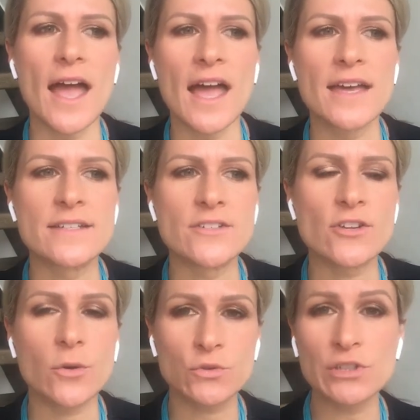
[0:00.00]

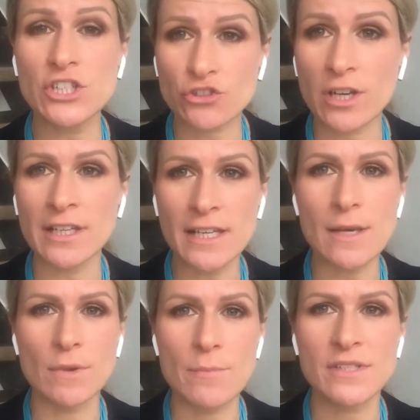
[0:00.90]
And I was really struggling
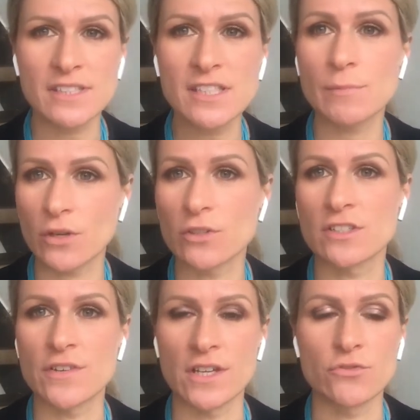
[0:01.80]
in my business
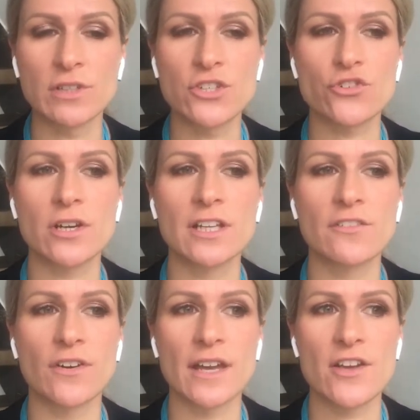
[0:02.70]
because of it and really
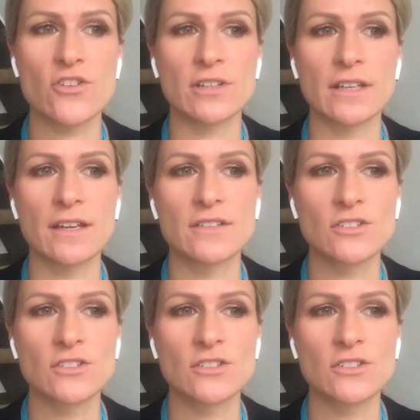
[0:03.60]
struggling financially.